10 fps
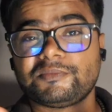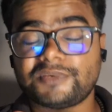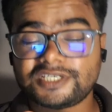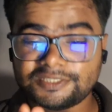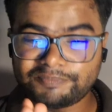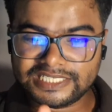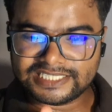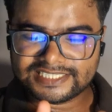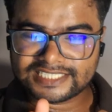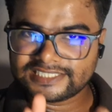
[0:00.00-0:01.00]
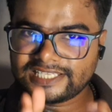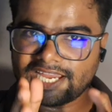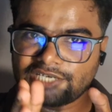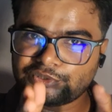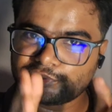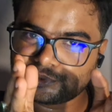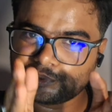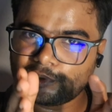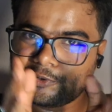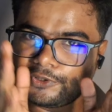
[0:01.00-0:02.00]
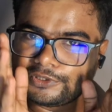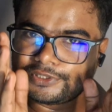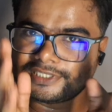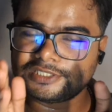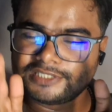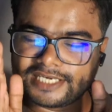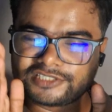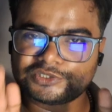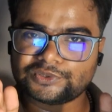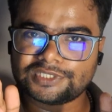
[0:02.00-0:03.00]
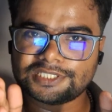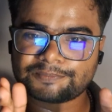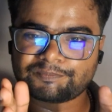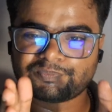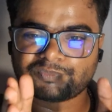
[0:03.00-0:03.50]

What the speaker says: But Peter Jackson had to show all that story